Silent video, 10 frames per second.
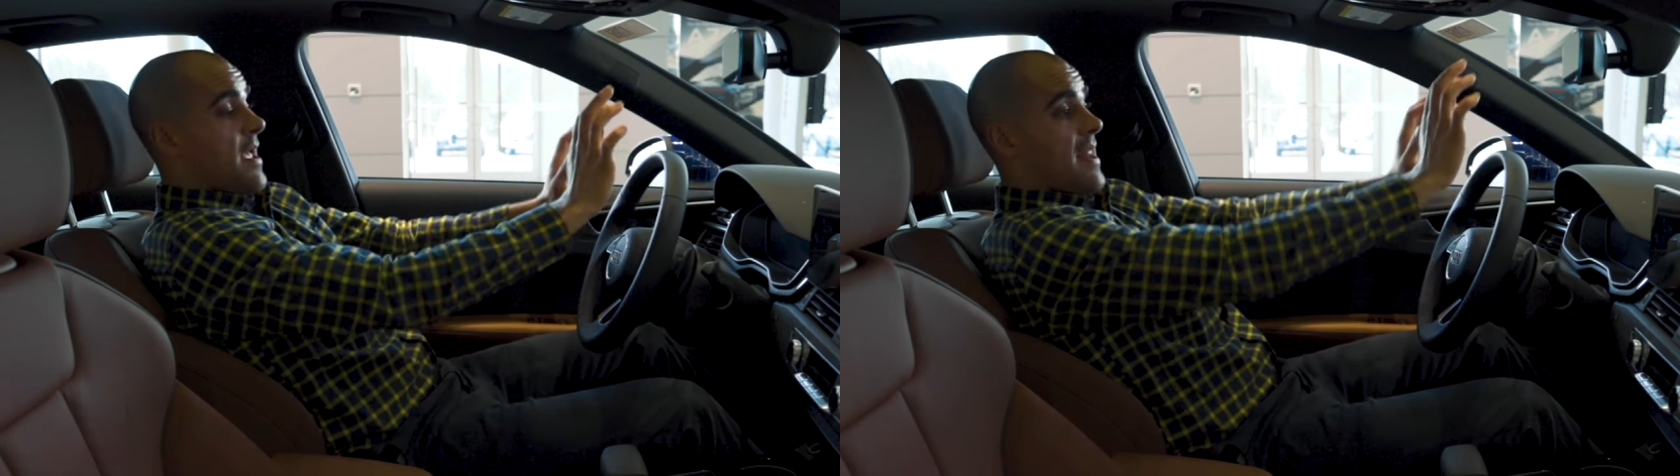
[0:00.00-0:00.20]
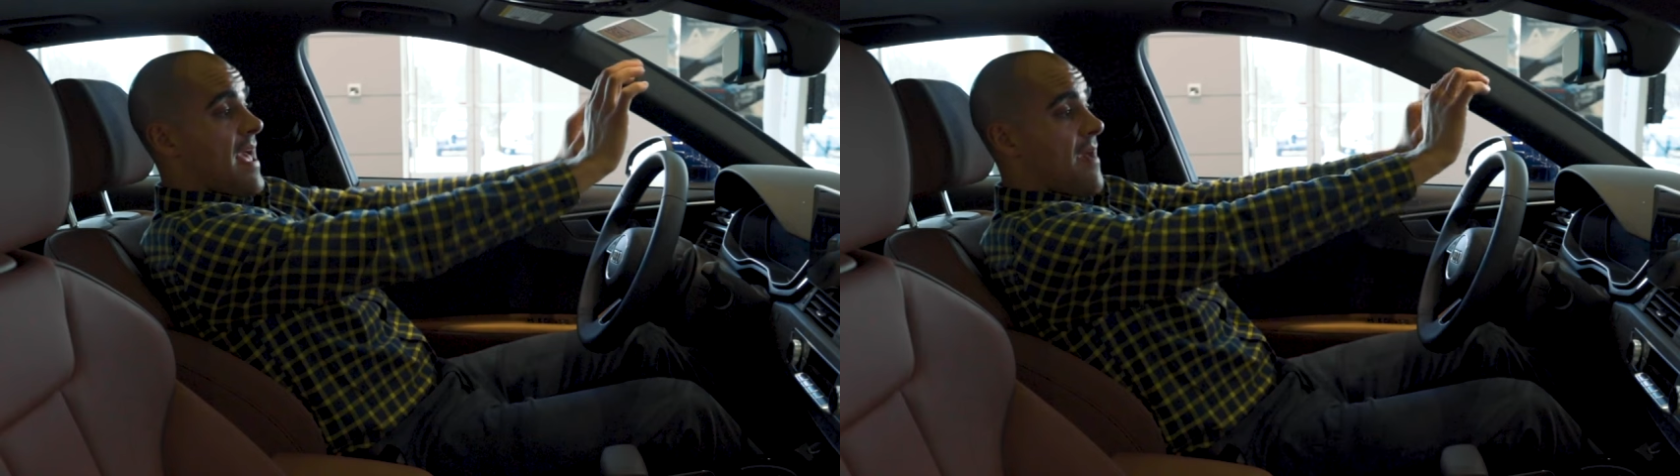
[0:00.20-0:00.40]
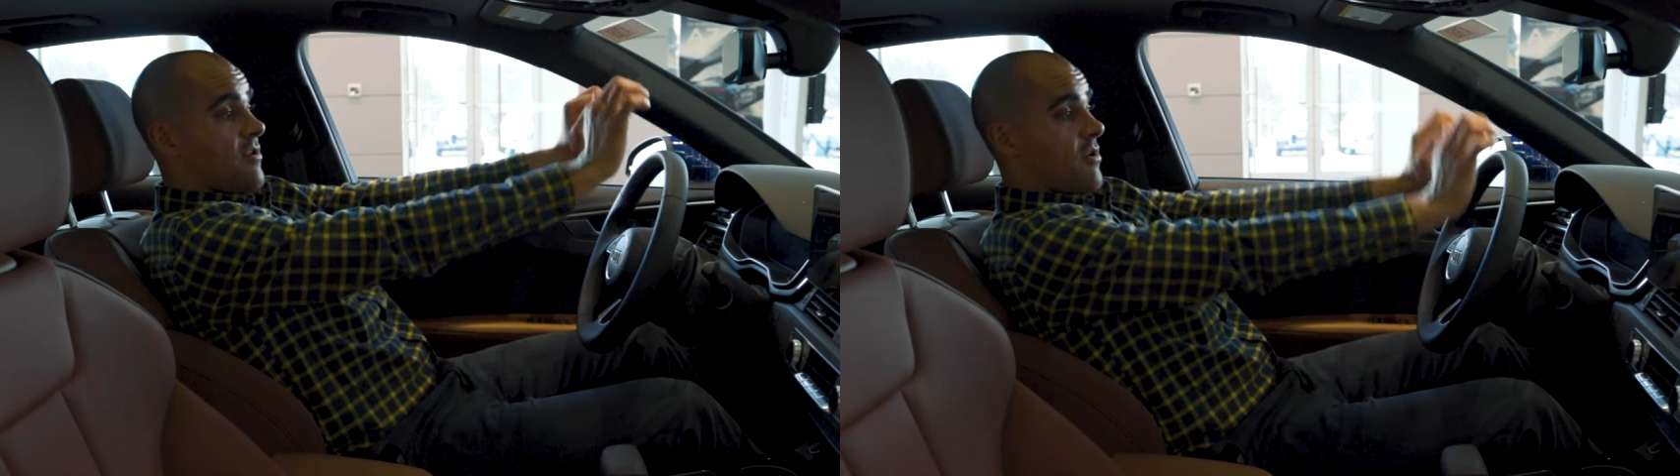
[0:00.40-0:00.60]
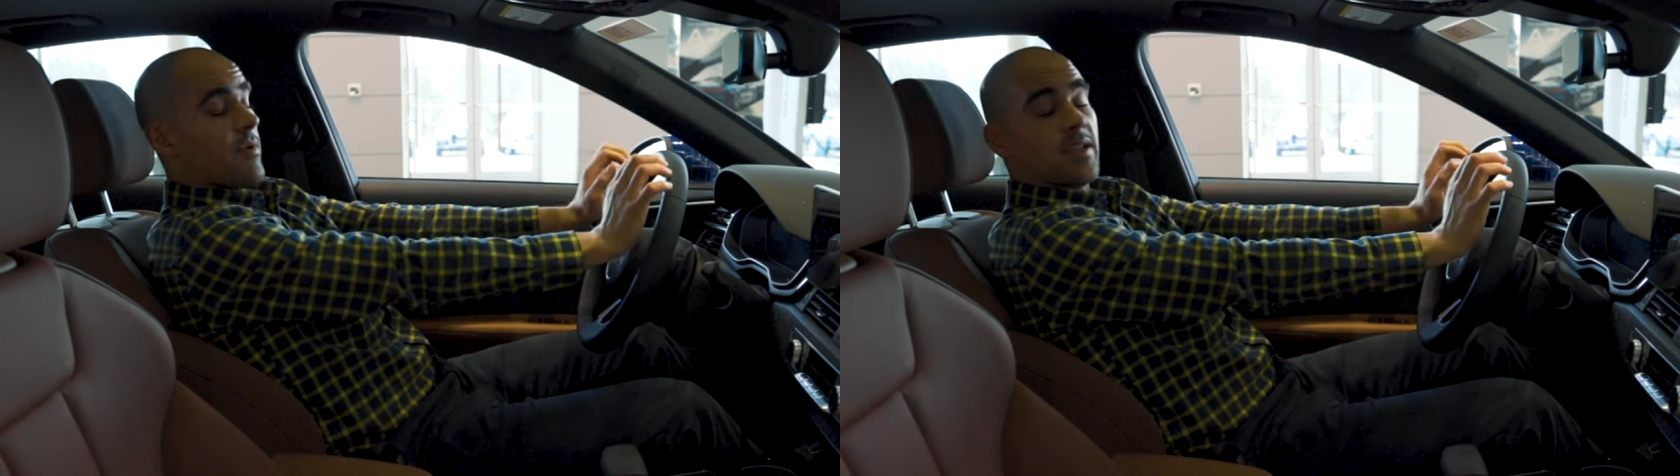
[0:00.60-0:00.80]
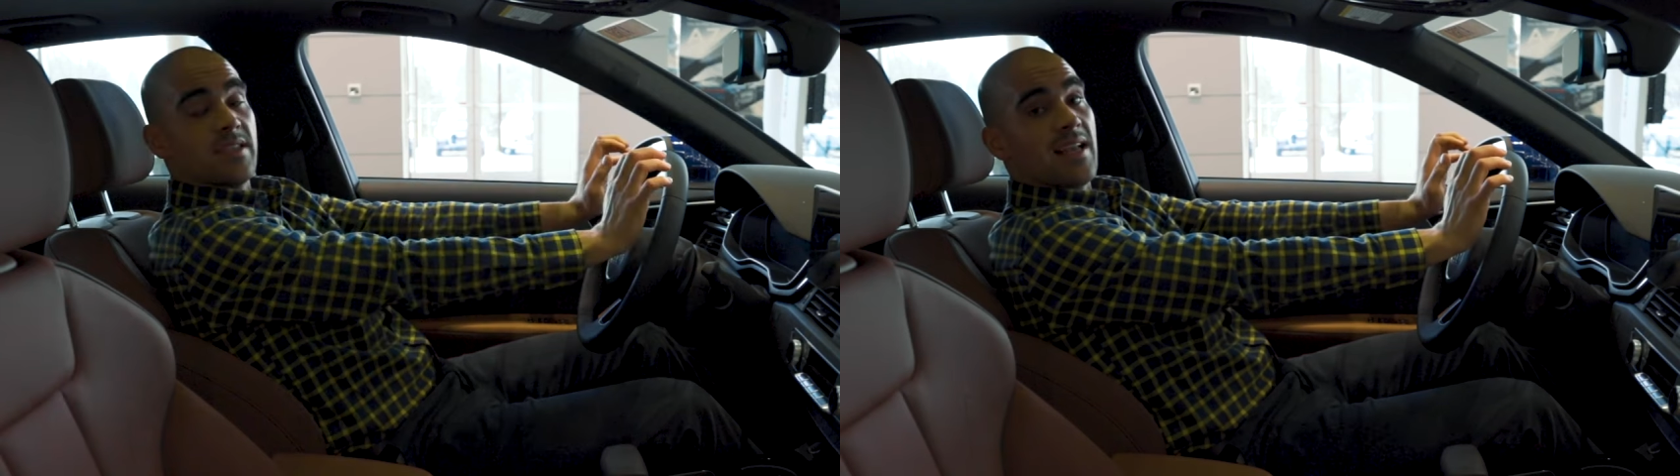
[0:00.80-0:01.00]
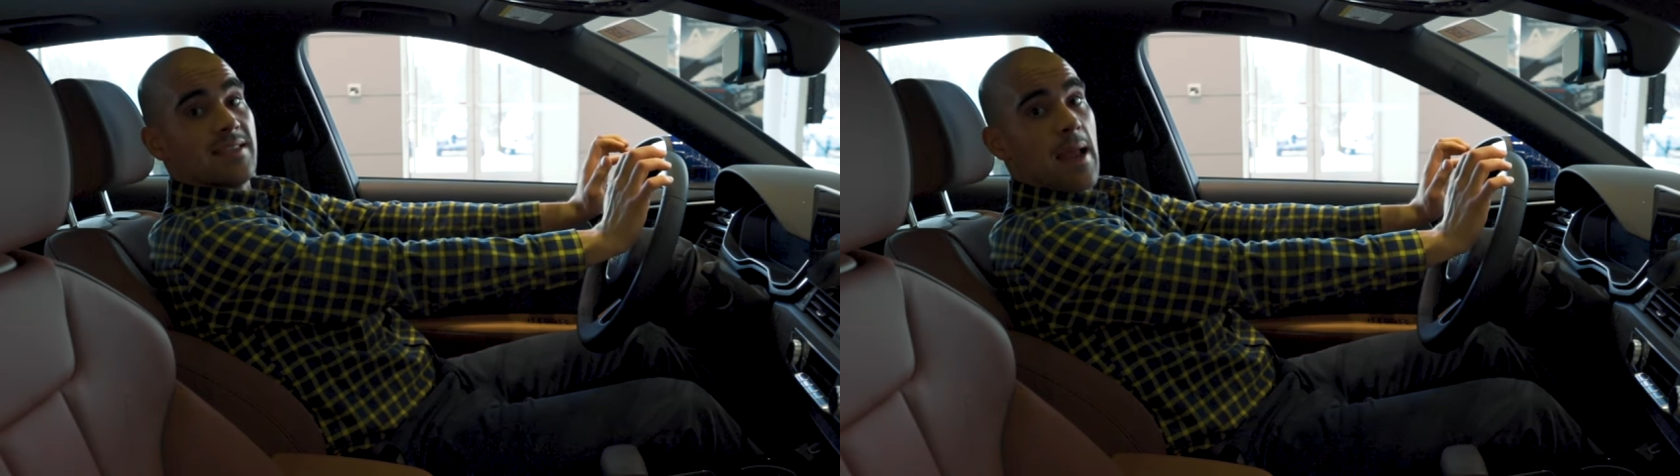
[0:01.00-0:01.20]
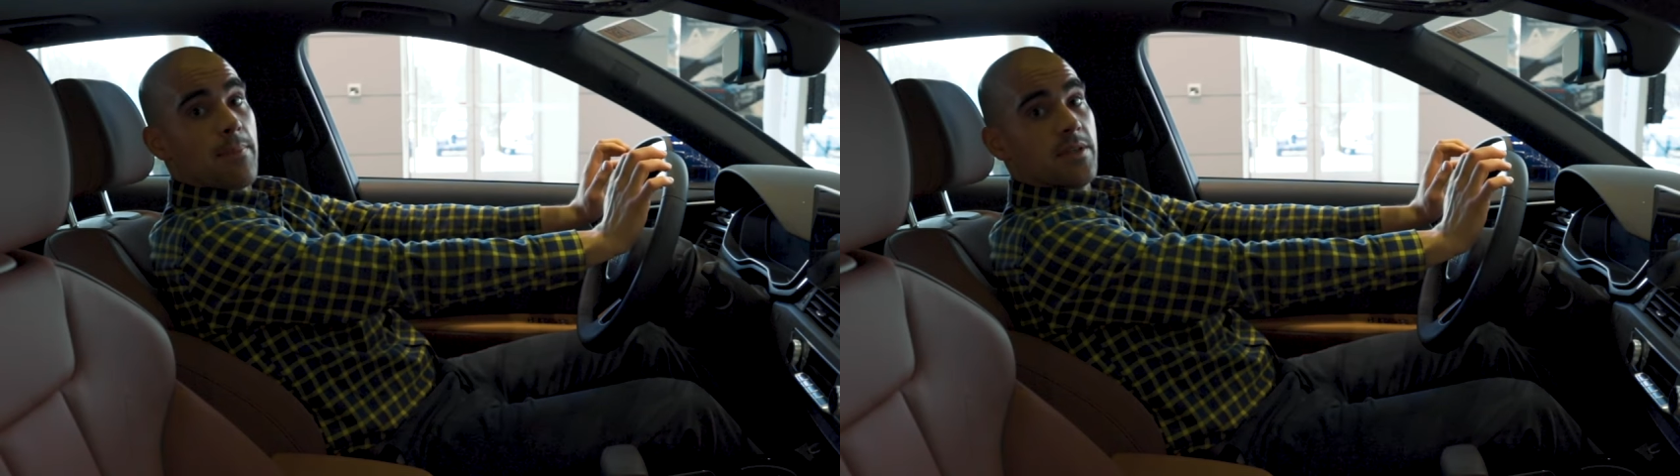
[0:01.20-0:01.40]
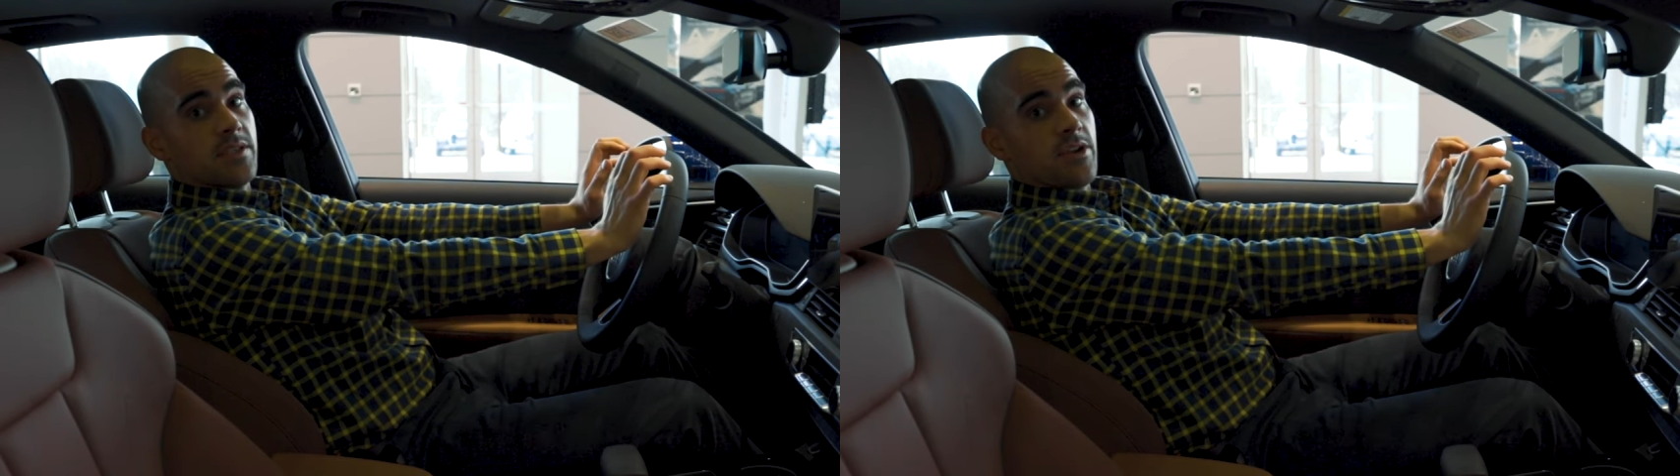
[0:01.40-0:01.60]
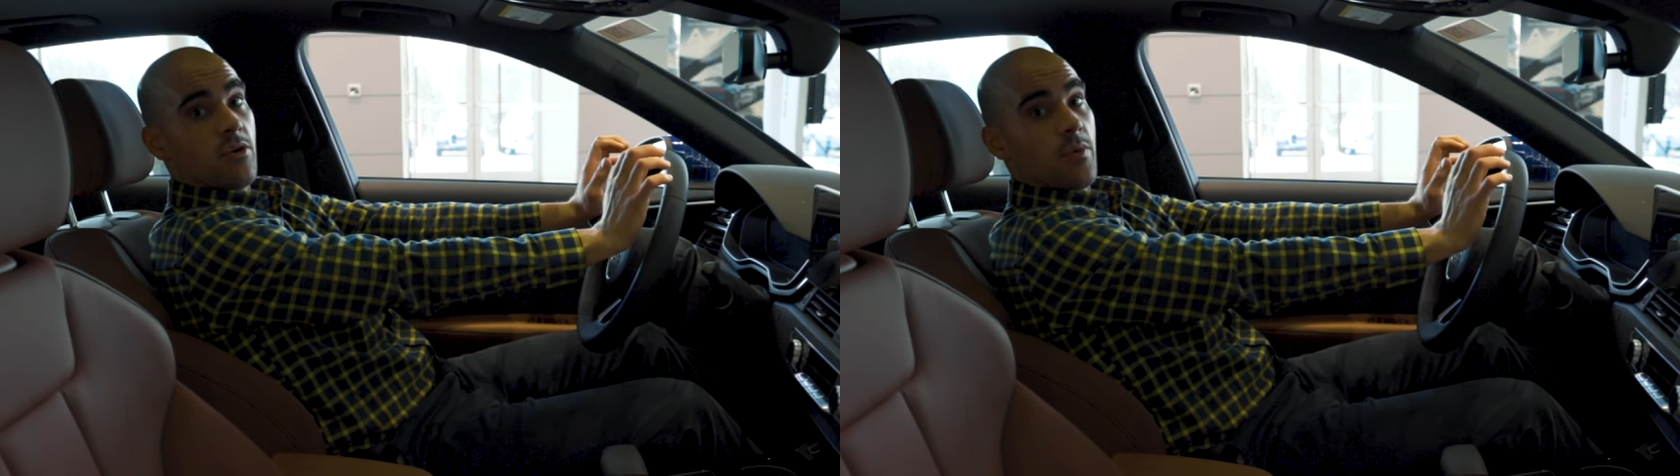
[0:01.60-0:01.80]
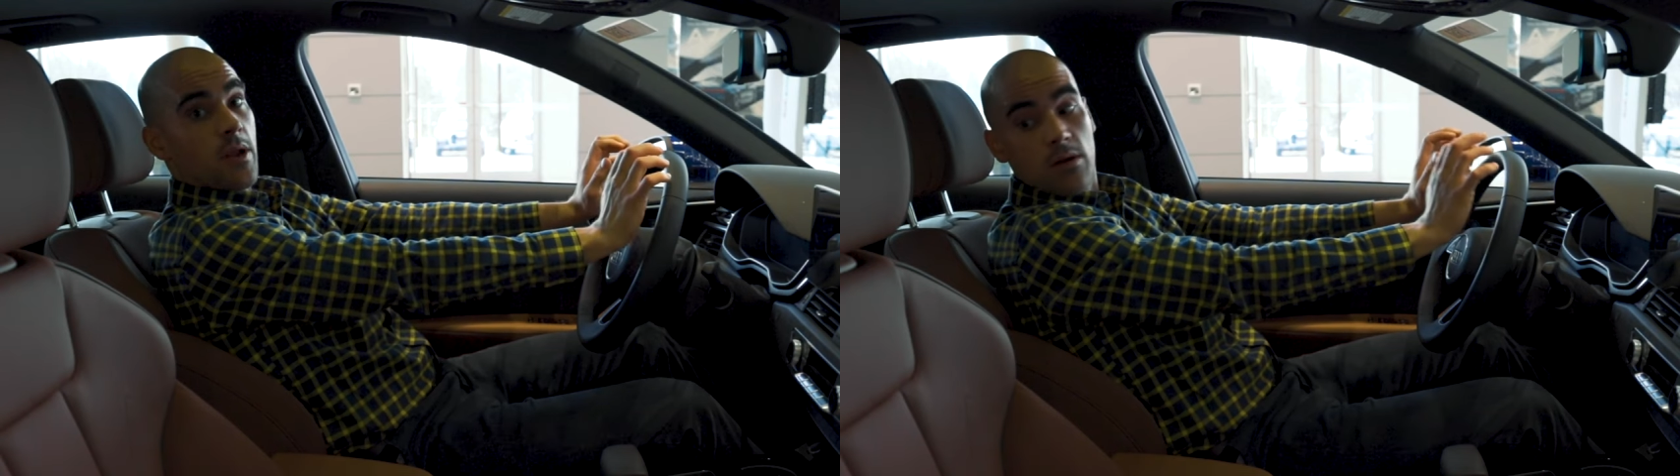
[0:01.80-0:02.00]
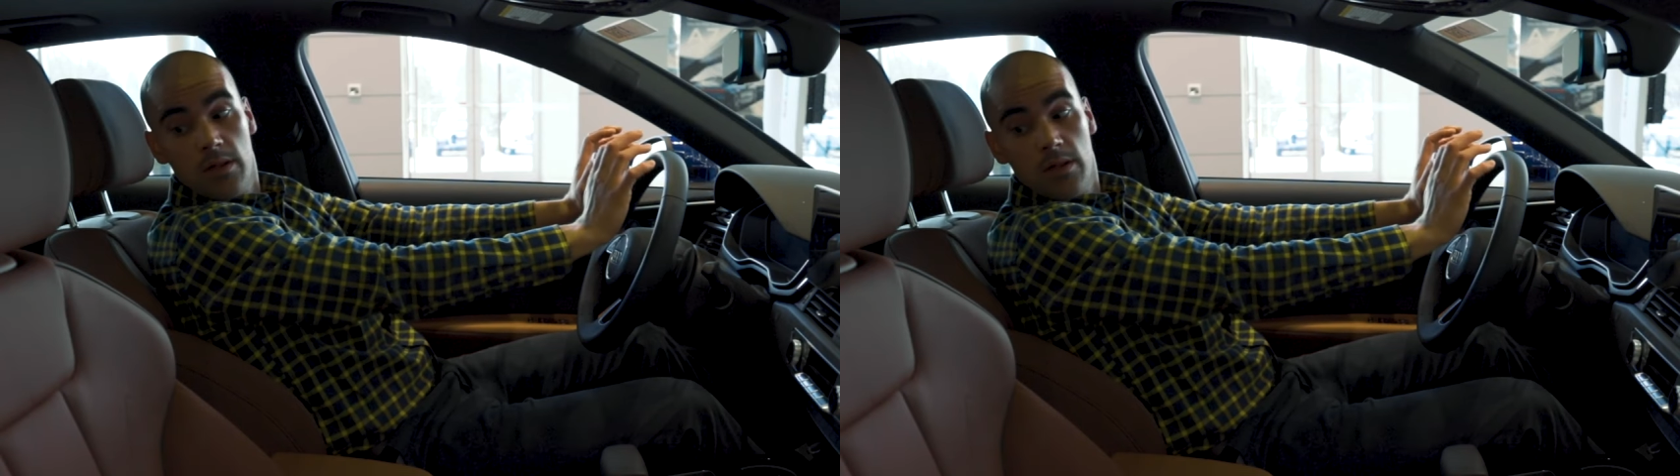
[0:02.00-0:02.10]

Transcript: and have your wrists on top of the steering wheel.